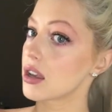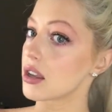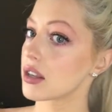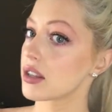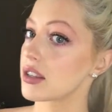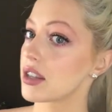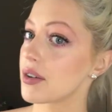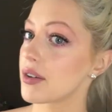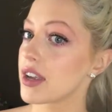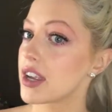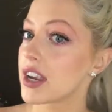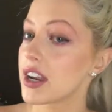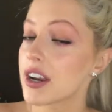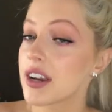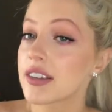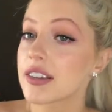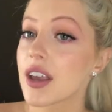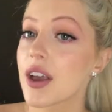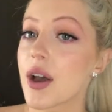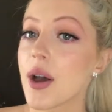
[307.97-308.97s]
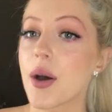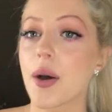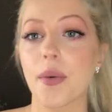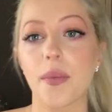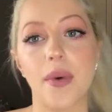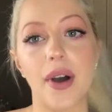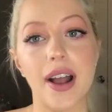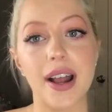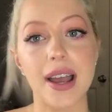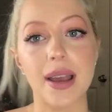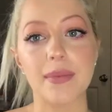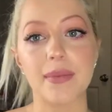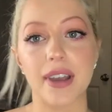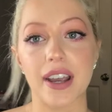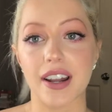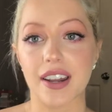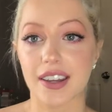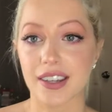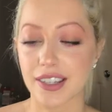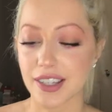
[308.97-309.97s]
So here's what I'm
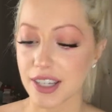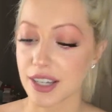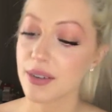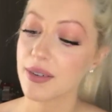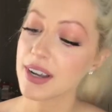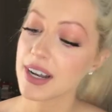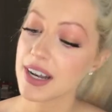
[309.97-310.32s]
going to do